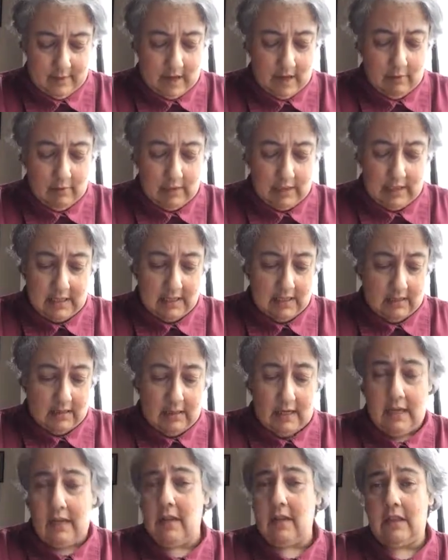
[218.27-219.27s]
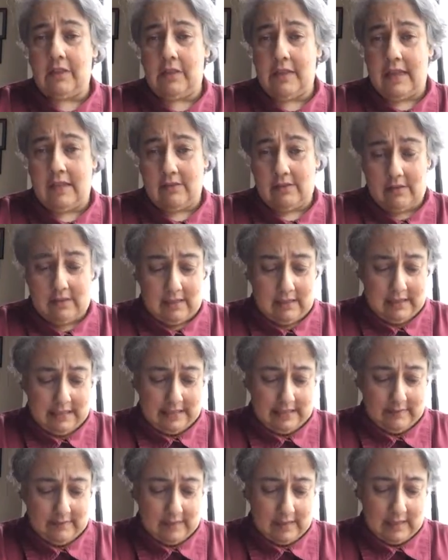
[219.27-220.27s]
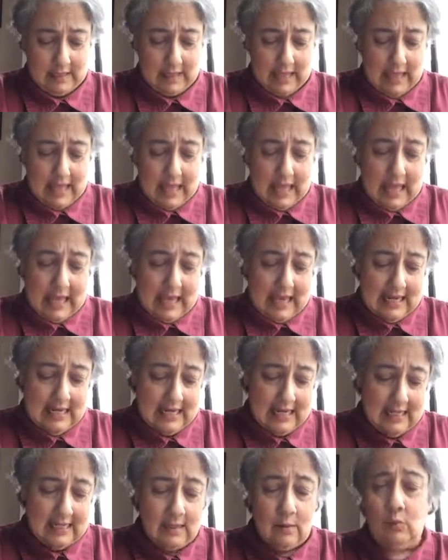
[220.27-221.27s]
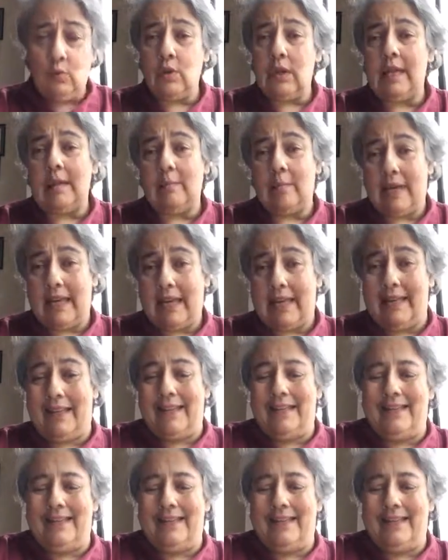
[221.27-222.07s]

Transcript: I would die a thousand deaths. And here's a woolly bear.